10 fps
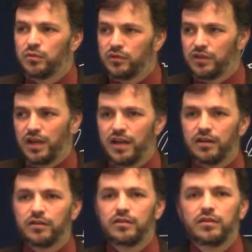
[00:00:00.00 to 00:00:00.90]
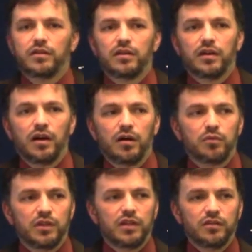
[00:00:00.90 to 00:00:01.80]
will take uh,
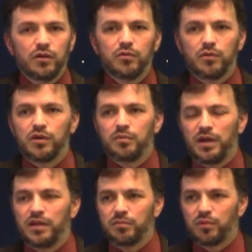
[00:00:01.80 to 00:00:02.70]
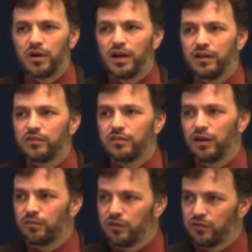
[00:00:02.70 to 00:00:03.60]
when they don't want to pay the price
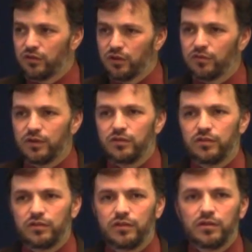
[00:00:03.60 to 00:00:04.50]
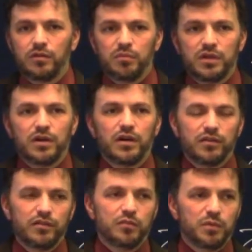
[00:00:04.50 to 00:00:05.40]
of the service
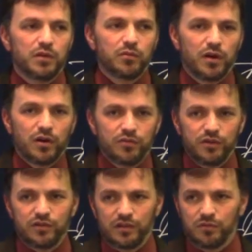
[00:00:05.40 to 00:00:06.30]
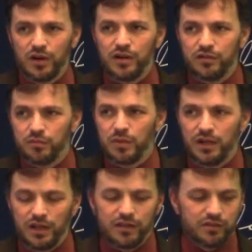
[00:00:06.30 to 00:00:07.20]
because it's been artificially raised by
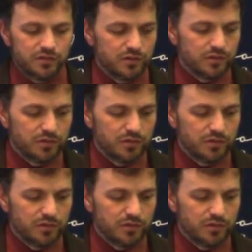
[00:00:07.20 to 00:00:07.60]
licensure.